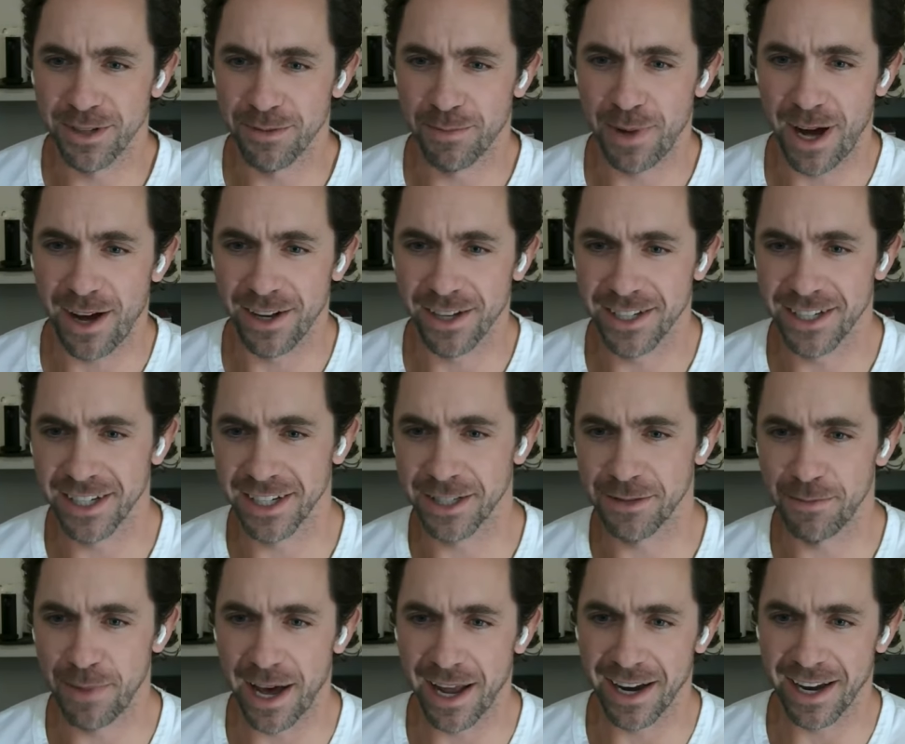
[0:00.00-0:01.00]
and politics
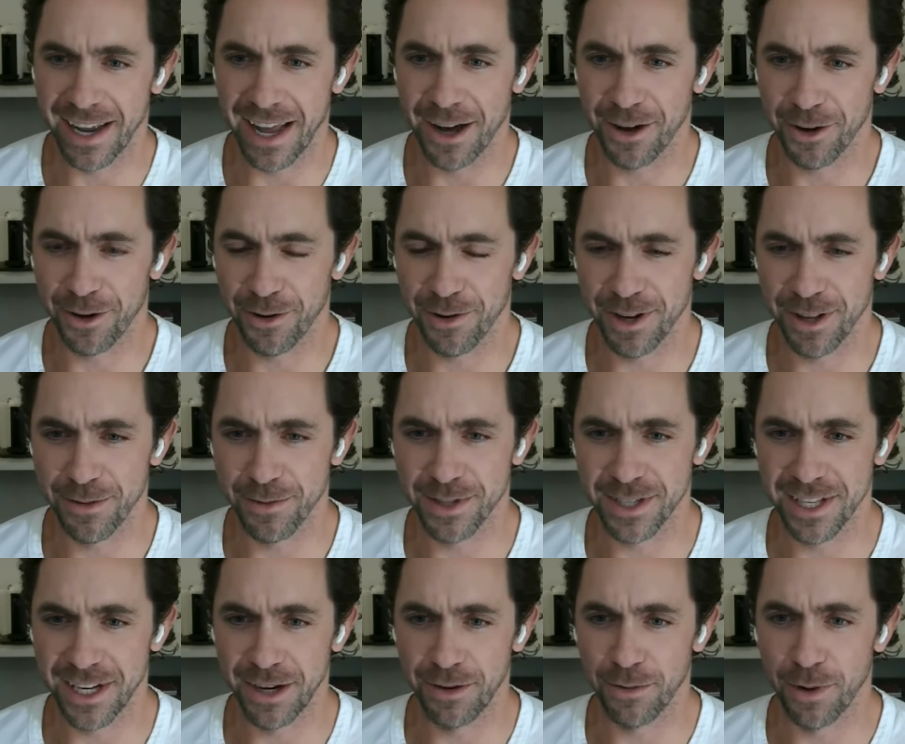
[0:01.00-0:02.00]
betting algorithms
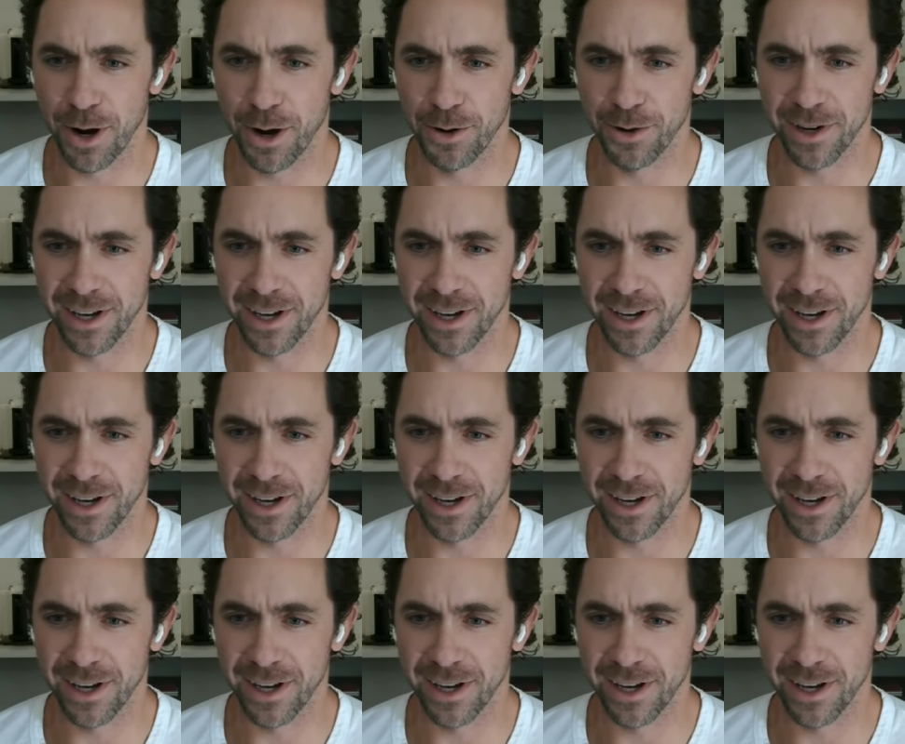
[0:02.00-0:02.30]
that he wrote.